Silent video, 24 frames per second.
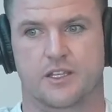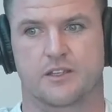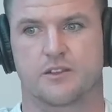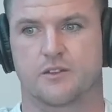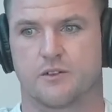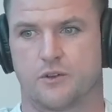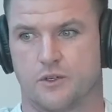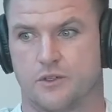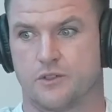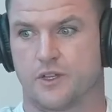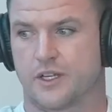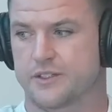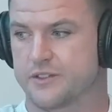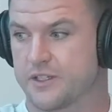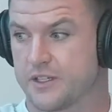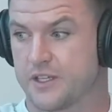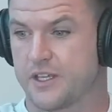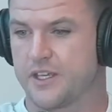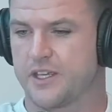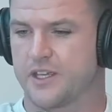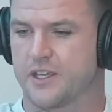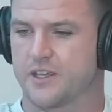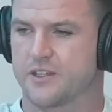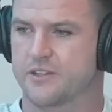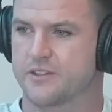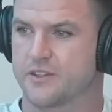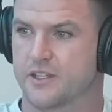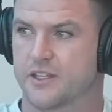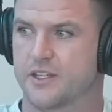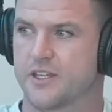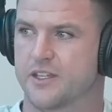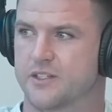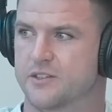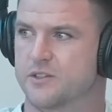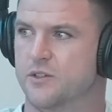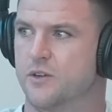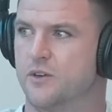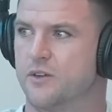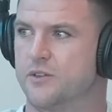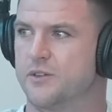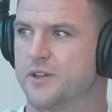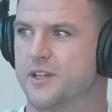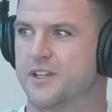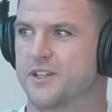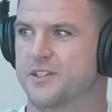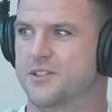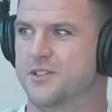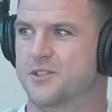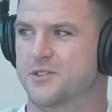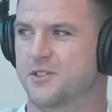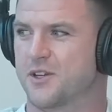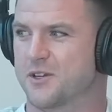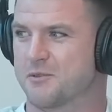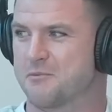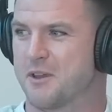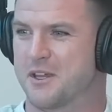or like the kick's on, and it's just like,